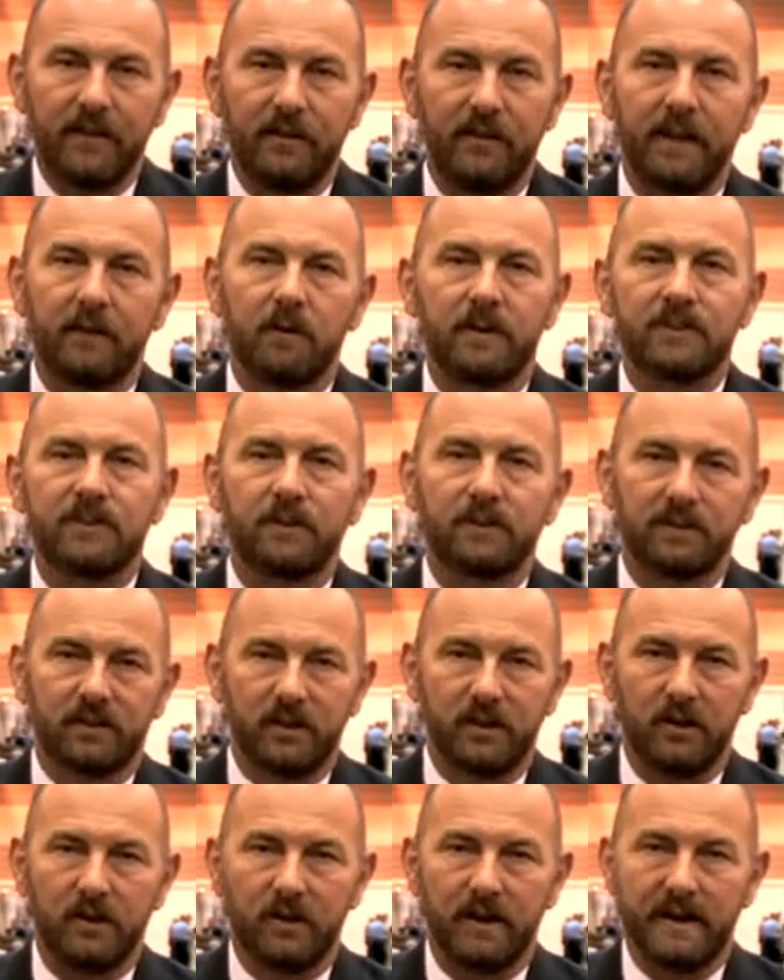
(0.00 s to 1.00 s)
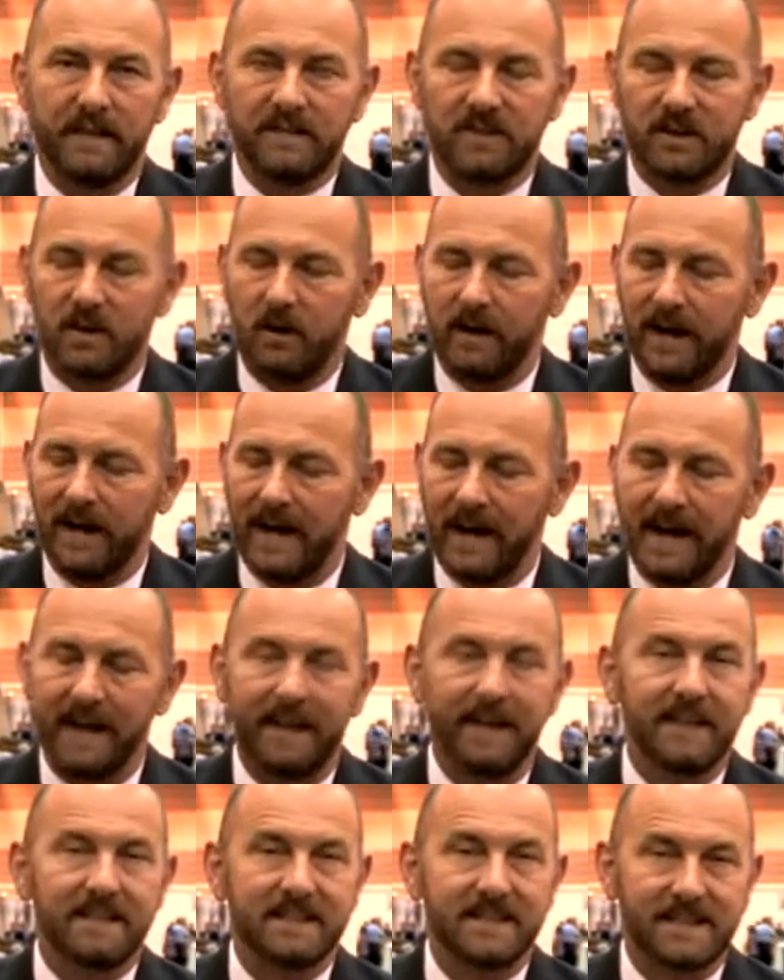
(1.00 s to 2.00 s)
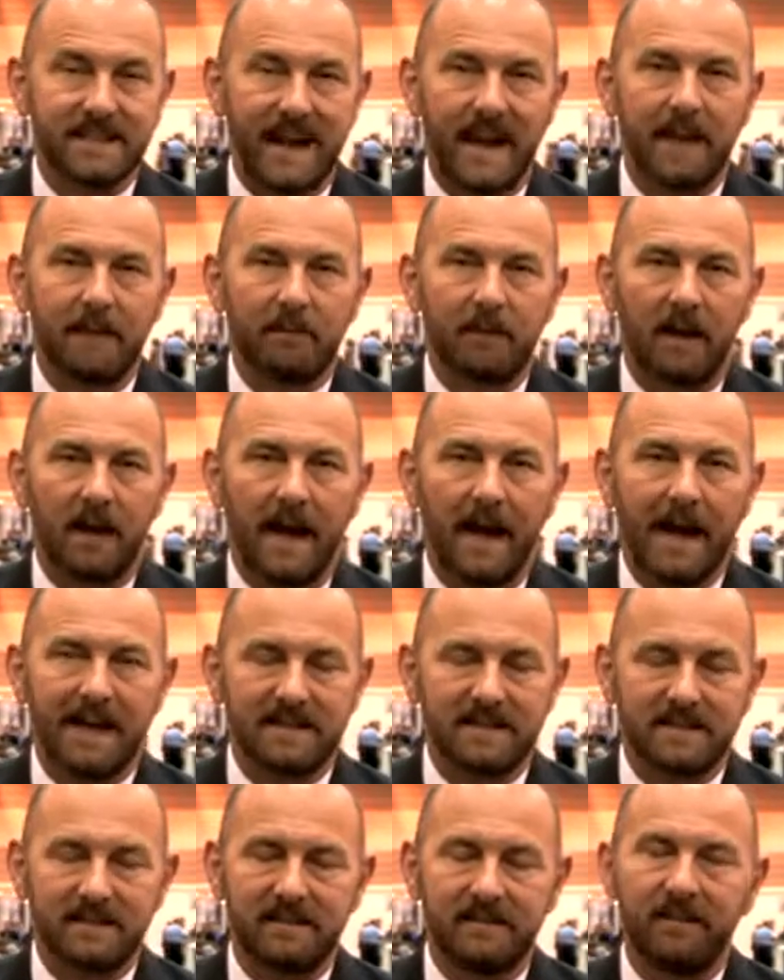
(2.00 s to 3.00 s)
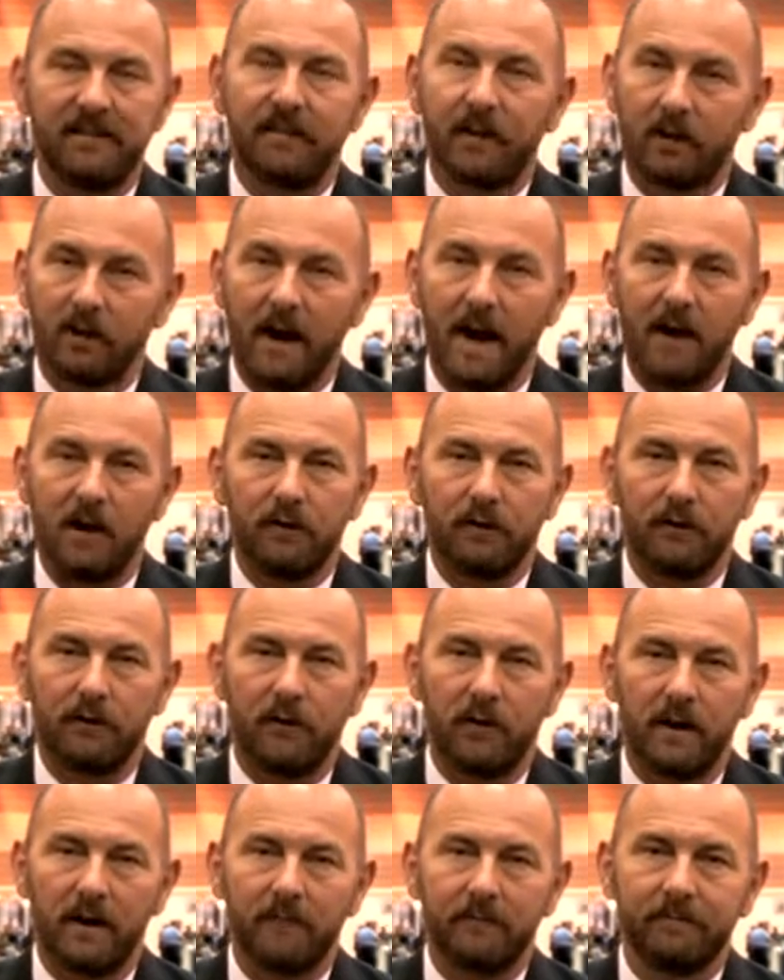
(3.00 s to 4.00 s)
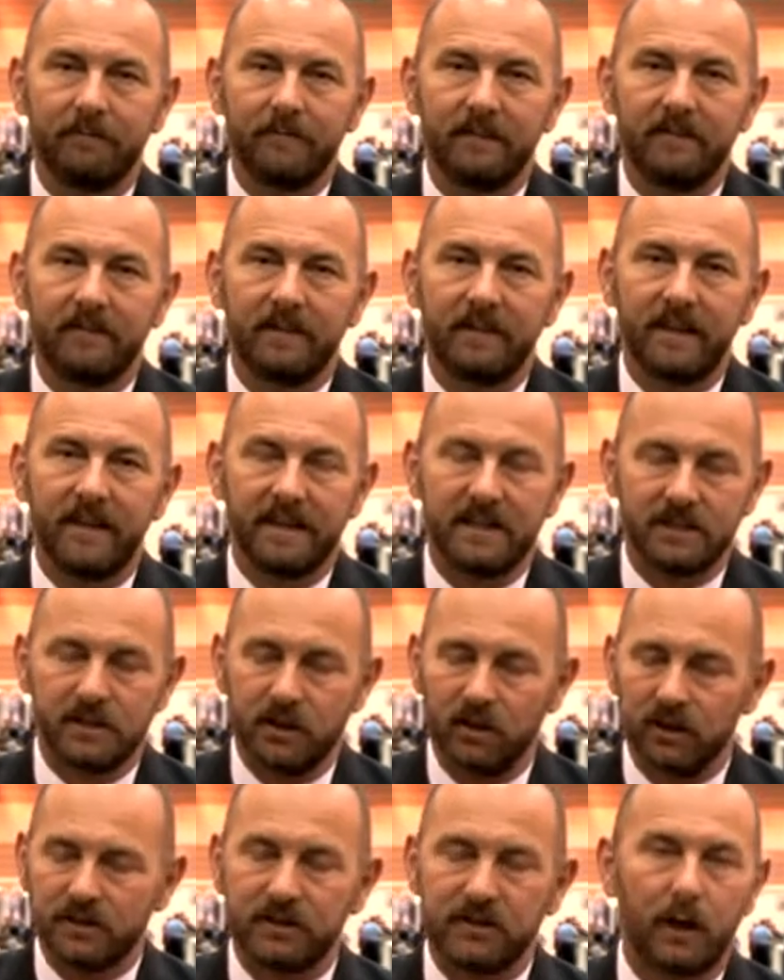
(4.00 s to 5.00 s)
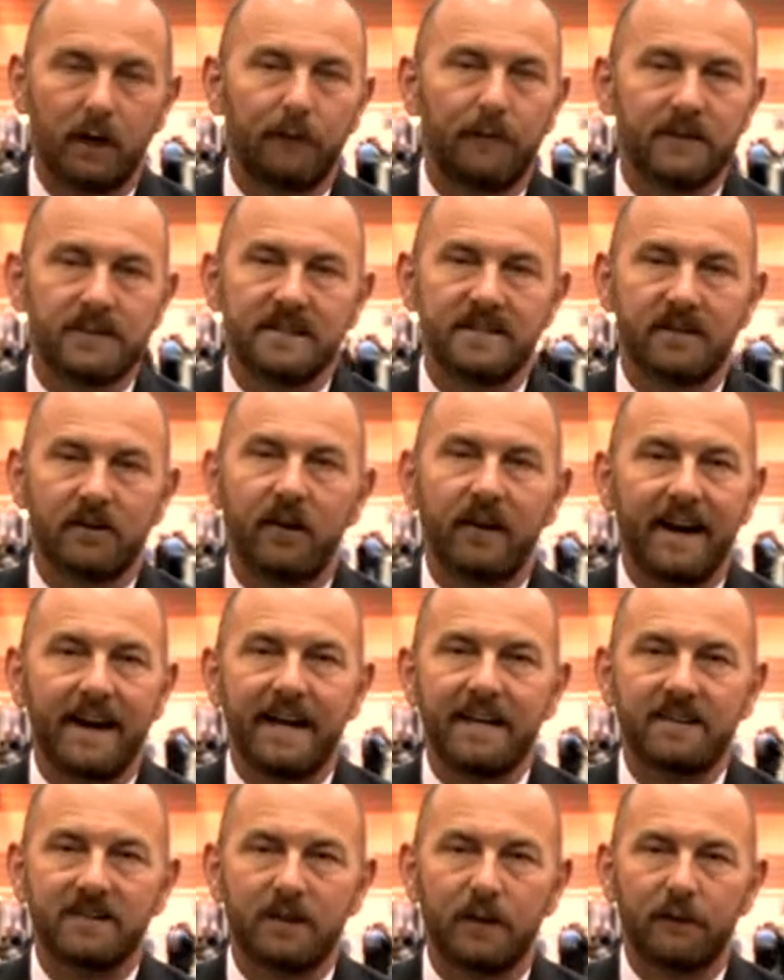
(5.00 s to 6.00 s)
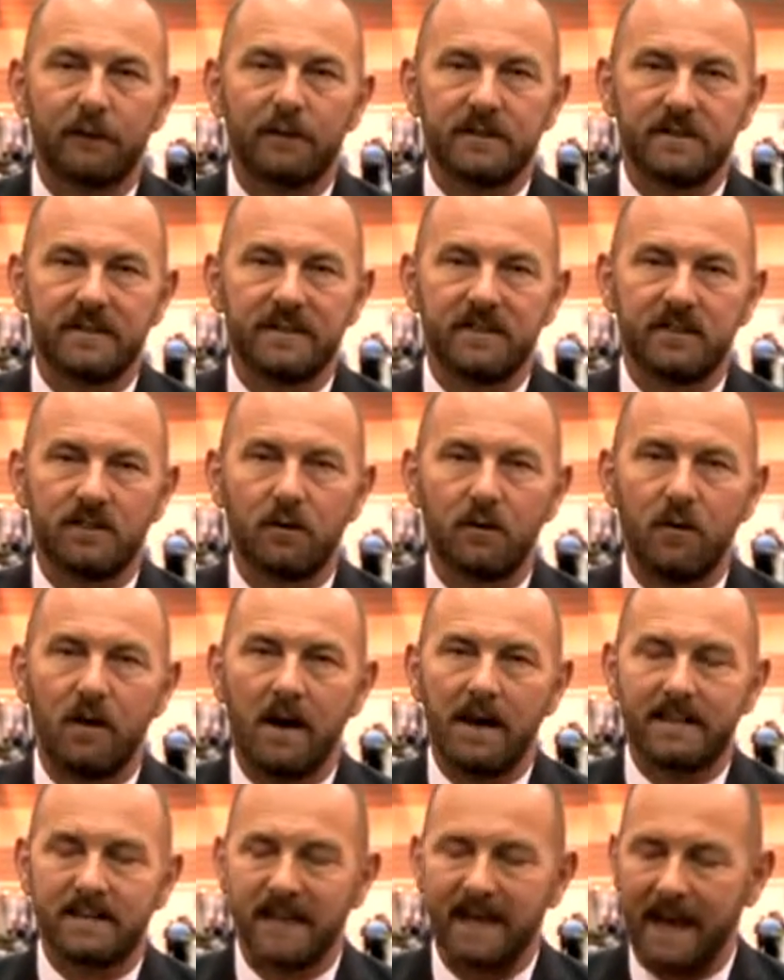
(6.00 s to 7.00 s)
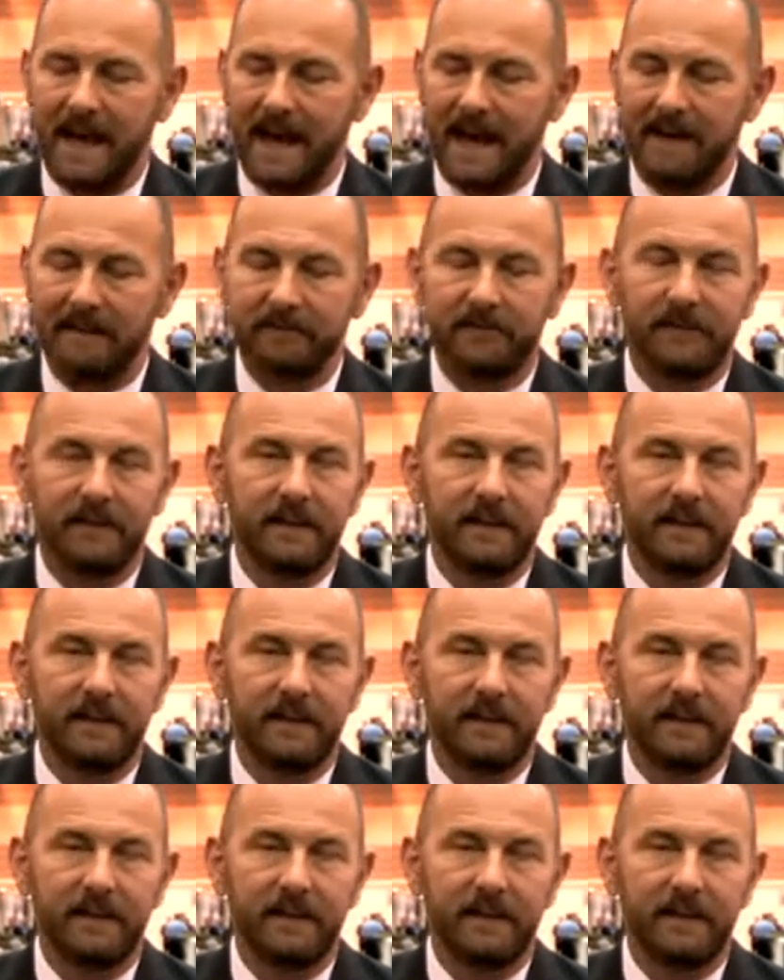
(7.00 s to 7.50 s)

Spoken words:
then what you'll do is go ahead and sandblast the crown form, the internal surfaces or any surface that you want to have